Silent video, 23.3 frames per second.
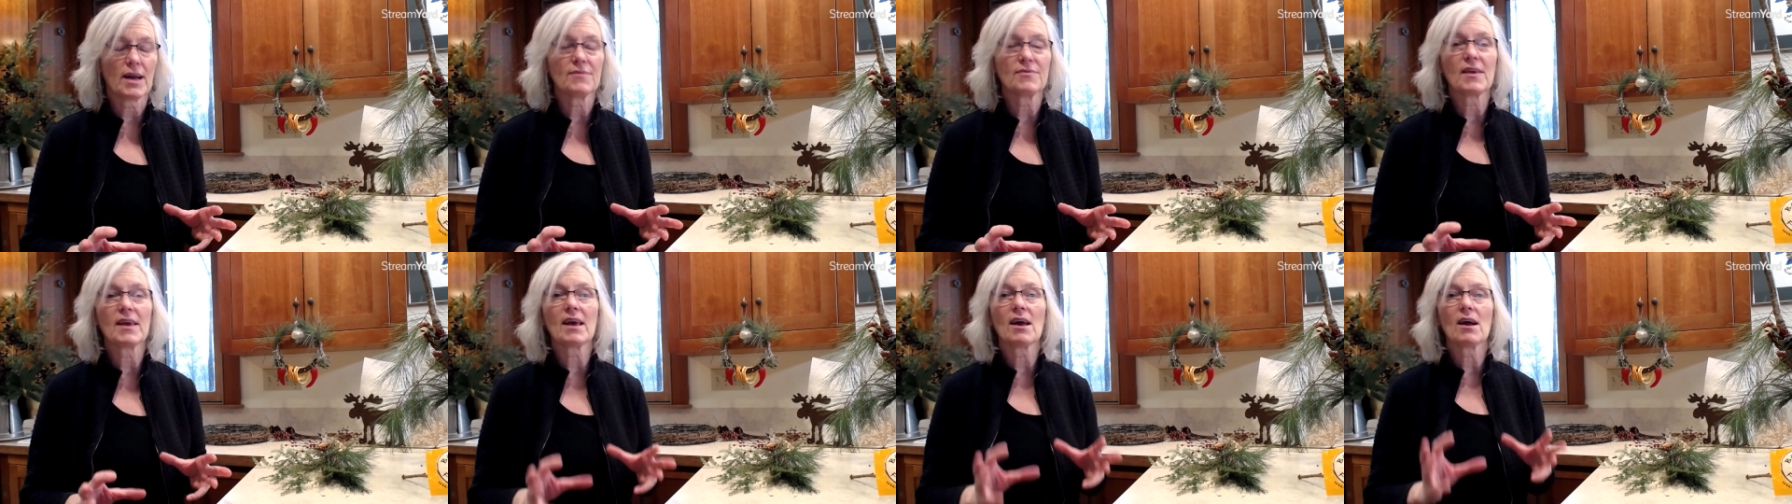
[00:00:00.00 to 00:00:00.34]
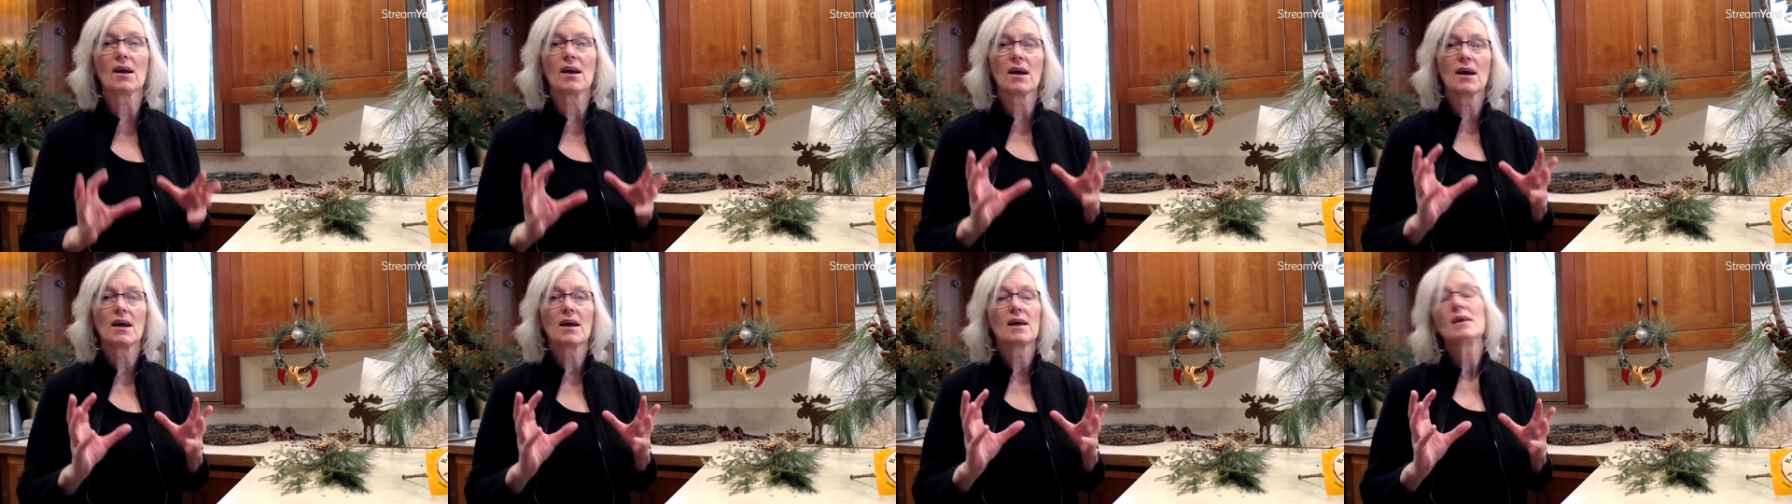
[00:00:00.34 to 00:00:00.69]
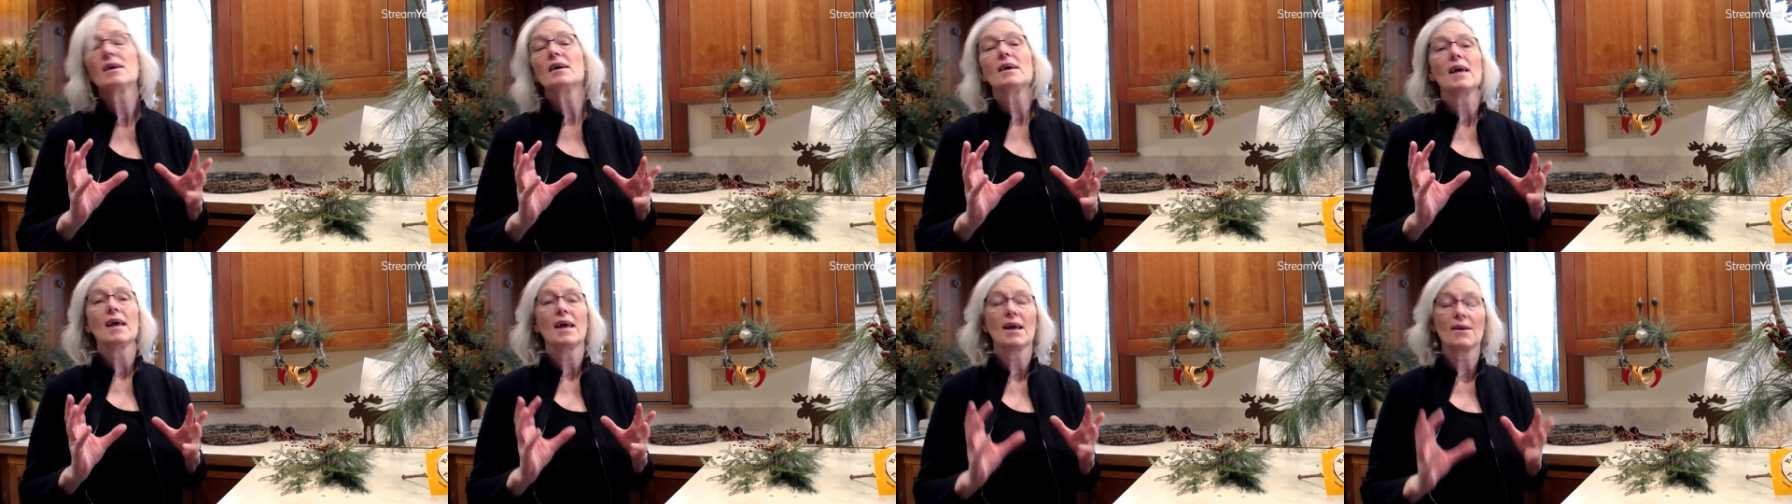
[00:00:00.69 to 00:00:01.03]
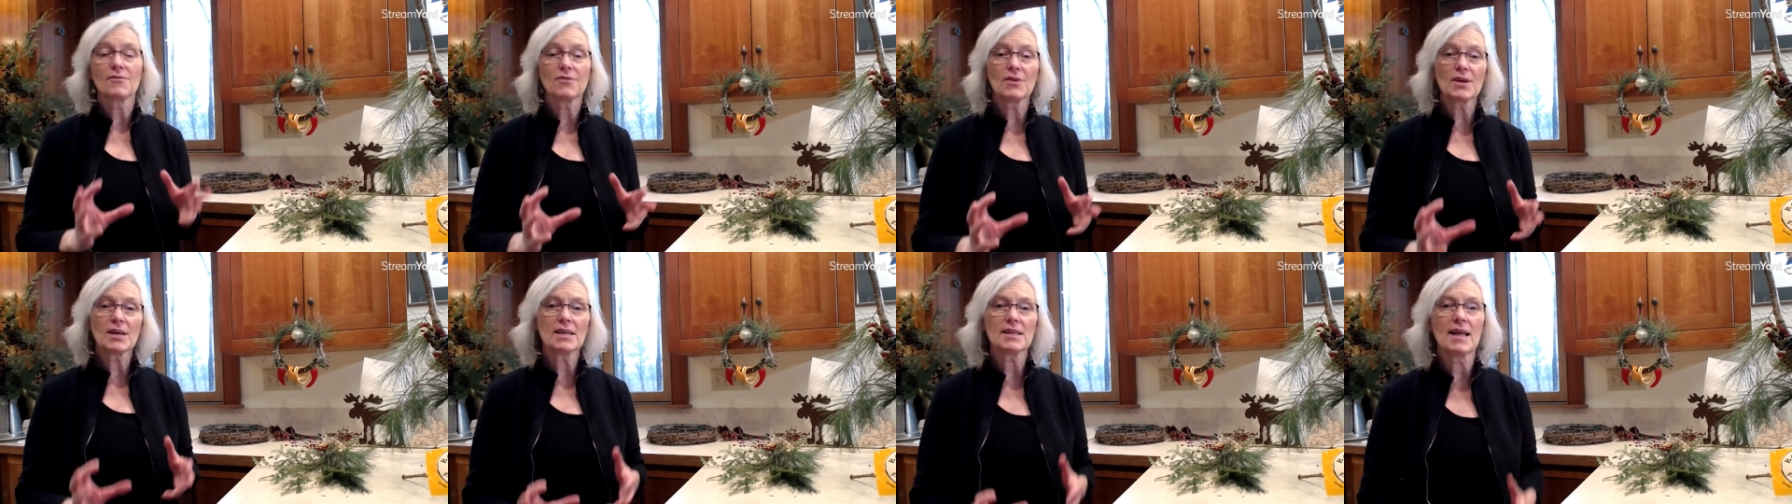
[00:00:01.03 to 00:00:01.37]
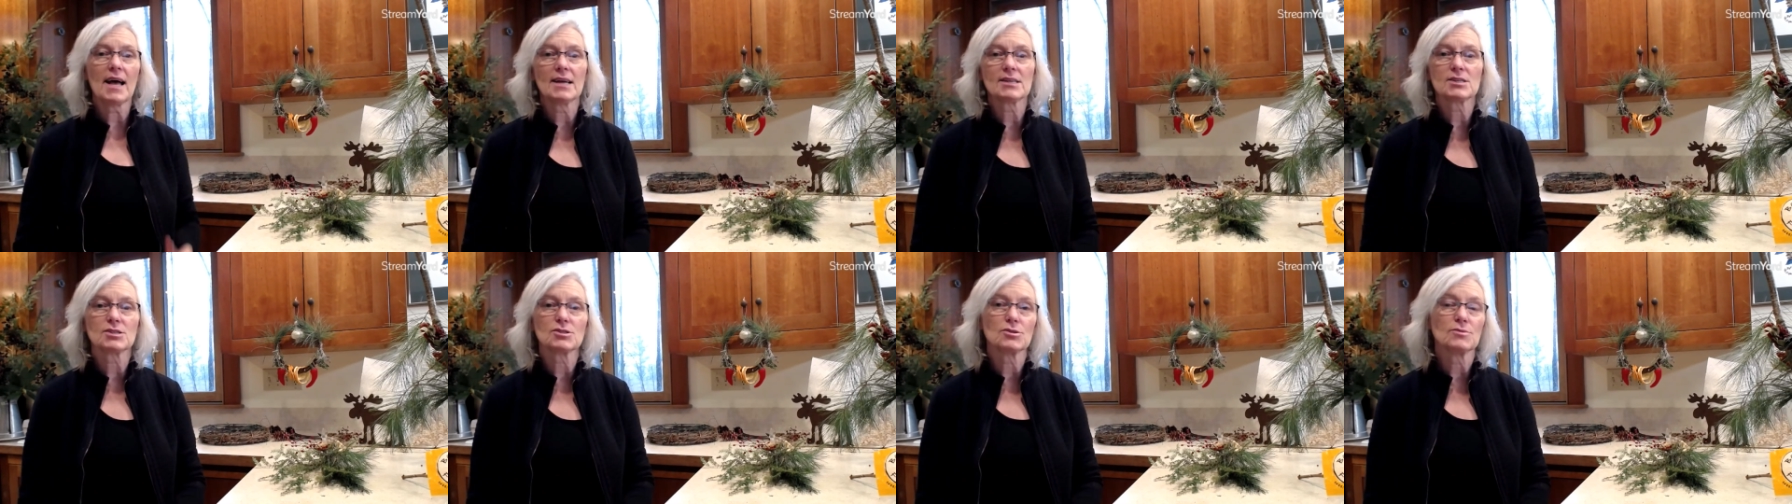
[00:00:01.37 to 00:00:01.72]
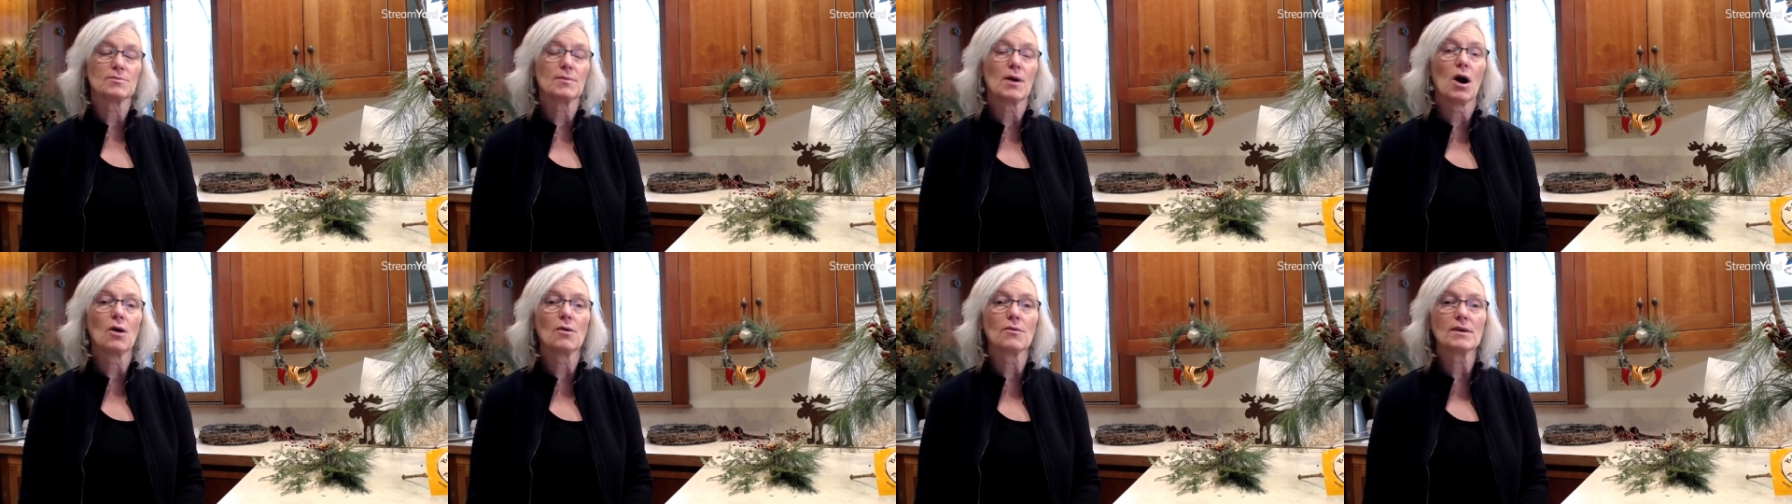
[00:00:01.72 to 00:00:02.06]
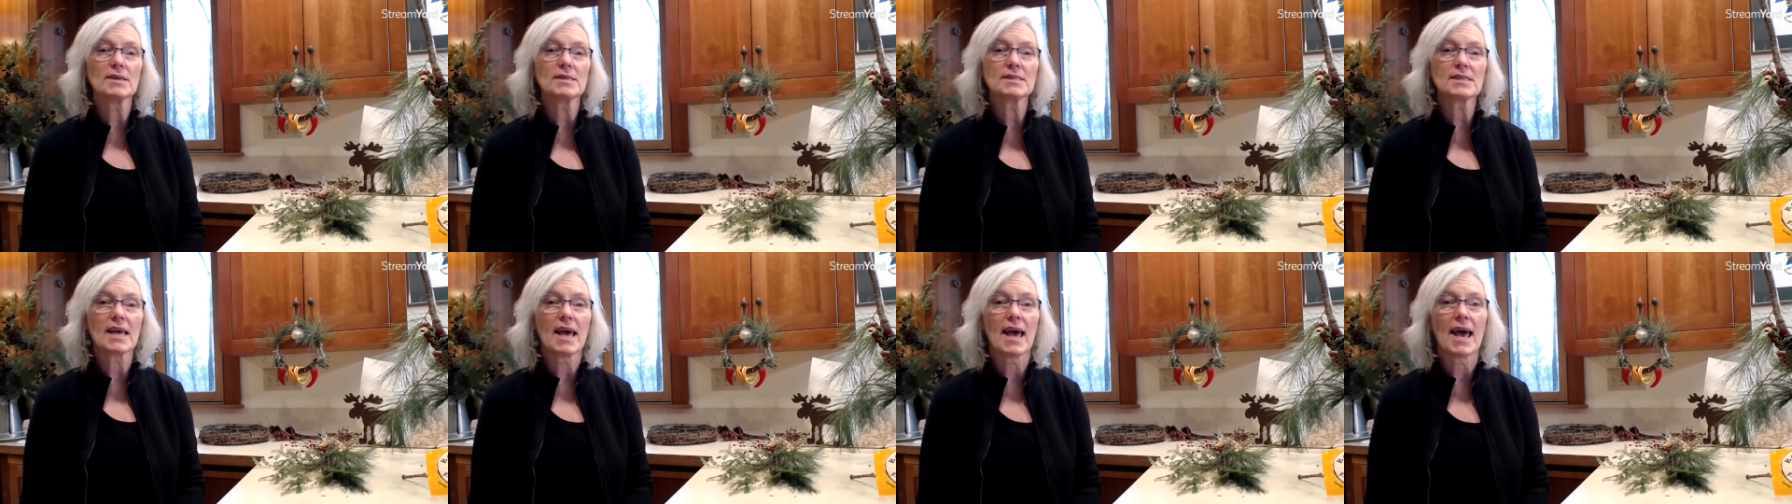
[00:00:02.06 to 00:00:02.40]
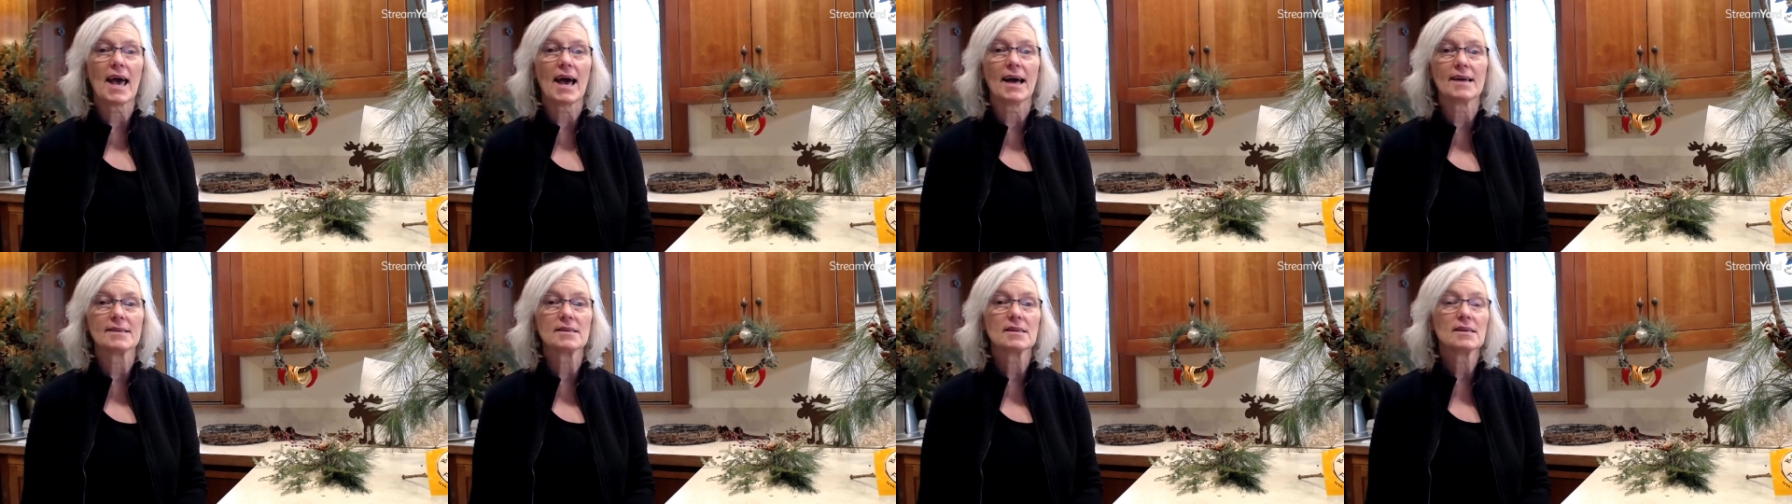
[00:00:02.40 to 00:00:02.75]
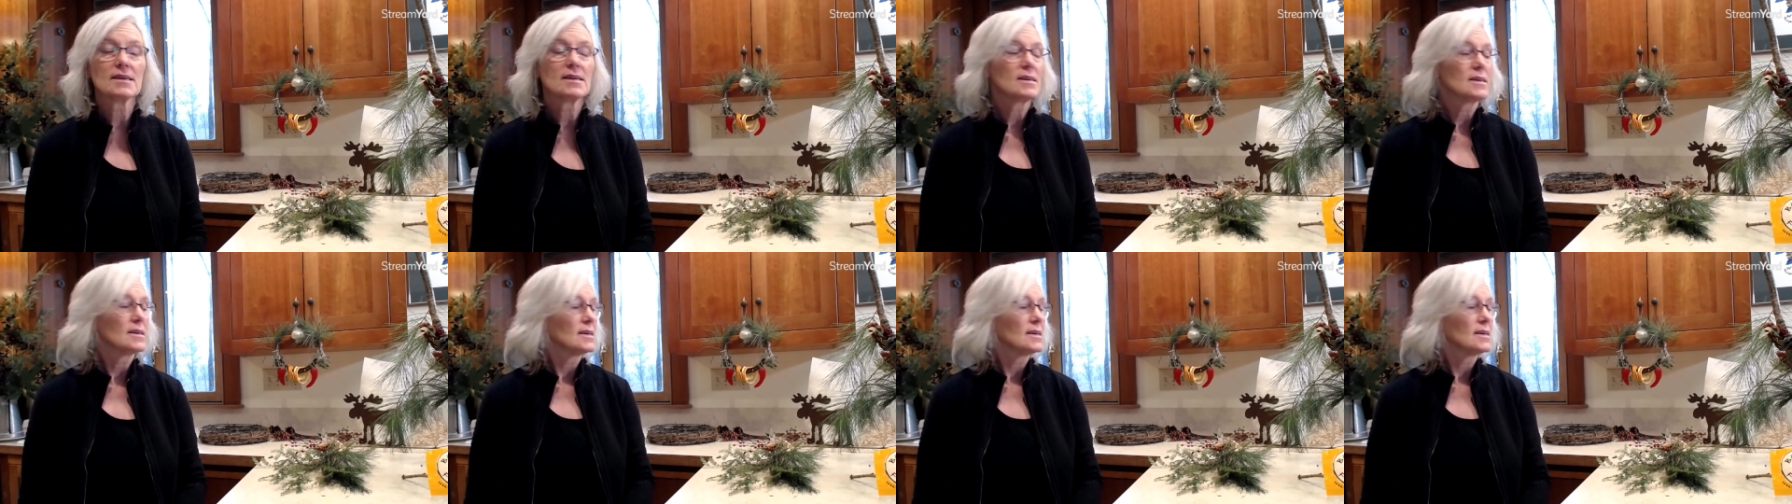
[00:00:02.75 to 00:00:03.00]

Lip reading: And every classroom always had